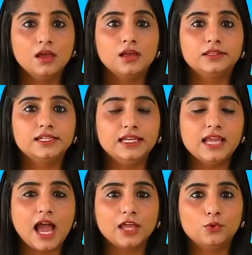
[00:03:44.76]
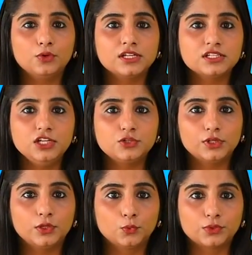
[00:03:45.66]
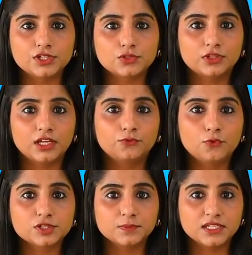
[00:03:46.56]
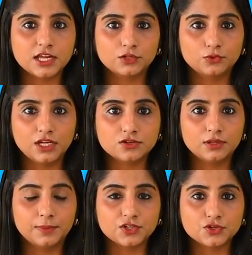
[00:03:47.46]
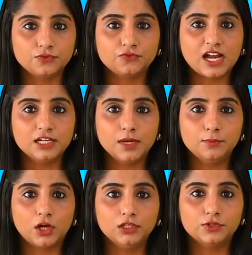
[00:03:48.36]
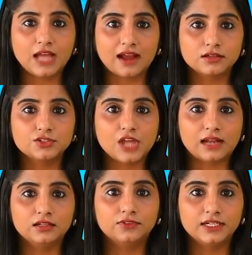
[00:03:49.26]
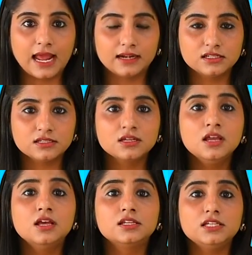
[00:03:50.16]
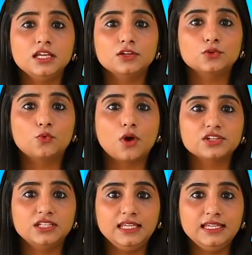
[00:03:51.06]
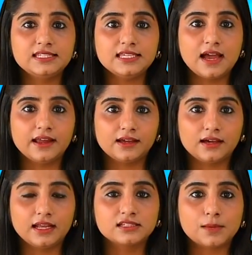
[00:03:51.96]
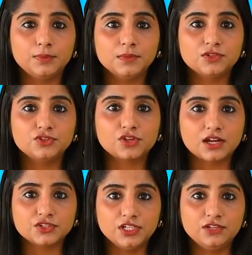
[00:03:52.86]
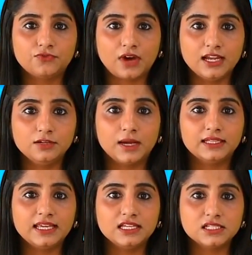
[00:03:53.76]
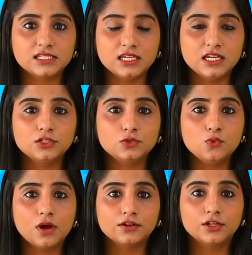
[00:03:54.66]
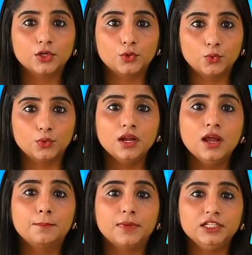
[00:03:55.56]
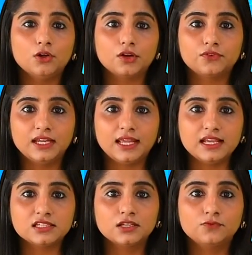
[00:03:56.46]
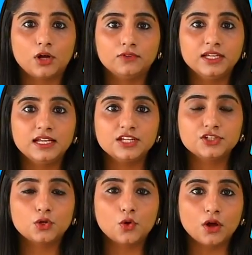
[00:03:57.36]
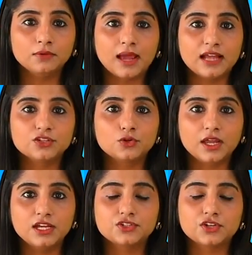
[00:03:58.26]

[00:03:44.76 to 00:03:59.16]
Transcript: The Delhi High Court has issued a notice to the Enforcement Directorate on a petition filed by Bollywood actor Jacqueline Fernandez seeking to quash the ECIR and supplementary charge sheet filed by the agency in 200 crore money laundering case involving alleged con man Shokesh